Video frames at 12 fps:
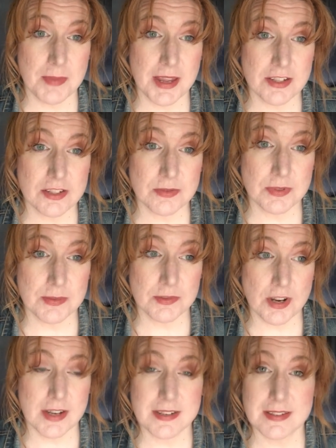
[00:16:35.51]
make just when I'm
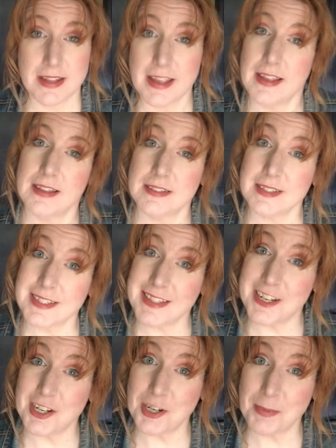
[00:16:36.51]
trying to say, see you
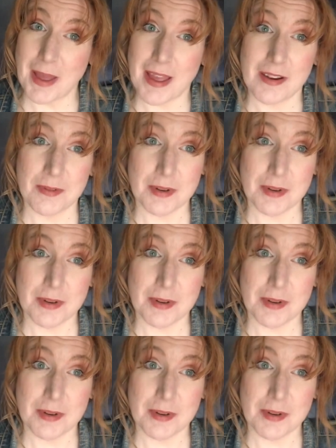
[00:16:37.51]
later, goodbye, or